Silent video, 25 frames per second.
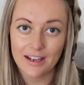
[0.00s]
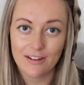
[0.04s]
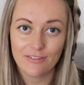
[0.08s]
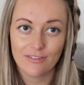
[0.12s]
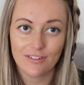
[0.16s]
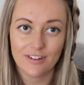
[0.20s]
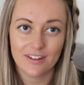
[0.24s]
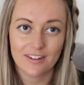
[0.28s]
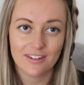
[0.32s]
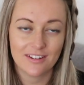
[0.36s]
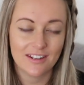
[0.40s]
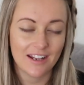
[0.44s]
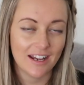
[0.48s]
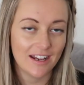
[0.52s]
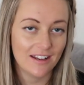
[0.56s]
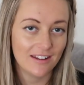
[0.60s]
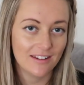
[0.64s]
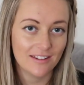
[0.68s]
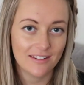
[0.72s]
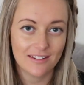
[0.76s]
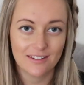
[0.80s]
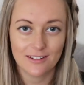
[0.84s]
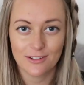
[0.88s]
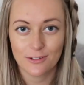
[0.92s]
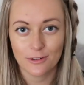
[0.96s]
If it
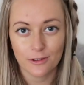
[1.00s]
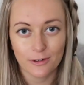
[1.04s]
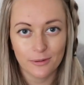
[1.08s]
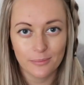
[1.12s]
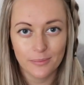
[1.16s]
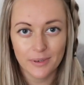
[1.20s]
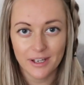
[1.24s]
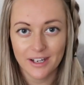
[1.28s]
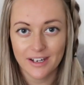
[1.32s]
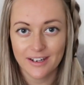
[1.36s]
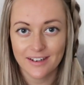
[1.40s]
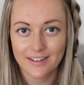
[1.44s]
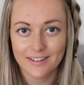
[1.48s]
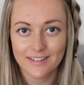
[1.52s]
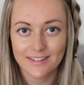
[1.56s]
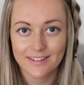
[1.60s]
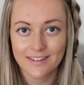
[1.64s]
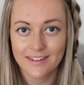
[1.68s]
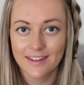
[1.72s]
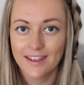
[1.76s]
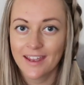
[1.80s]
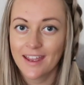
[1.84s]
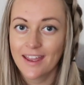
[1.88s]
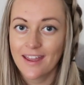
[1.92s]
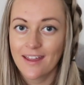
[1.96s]
stays dormant,
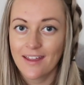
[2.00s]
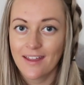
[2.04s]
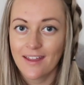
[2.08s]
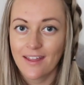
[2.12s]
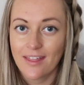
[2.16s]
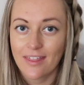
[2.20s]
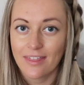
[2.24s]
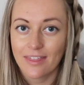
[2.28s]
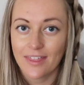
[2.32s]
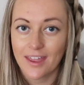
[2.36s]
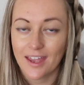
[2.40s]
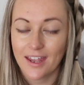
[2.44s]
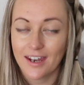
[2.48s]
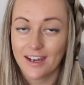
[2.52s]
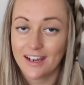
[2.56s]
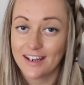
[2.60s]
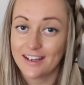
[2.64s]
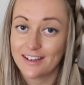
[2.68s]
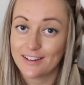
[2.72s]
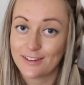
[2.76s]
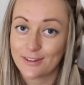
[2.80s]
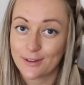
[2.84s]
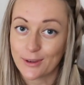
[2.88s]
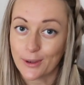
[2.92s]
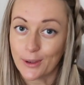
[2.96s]
then
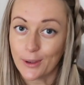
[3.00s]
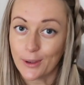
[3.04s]
it is a